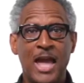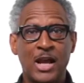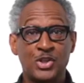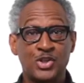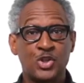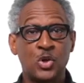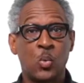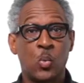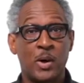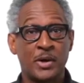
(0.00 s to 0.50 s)

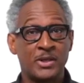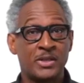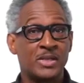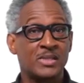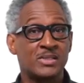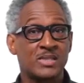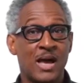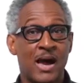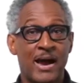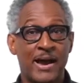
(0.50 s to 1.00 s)
Next, you'll want to
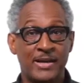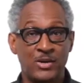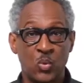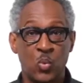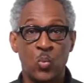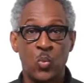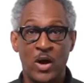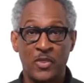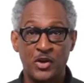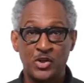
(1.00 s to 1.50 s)
decide
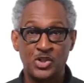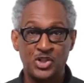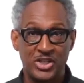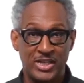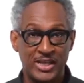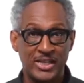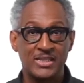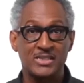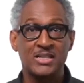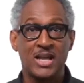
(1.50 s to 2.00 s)
whether
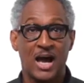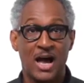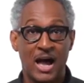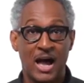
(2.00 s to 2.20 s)
she is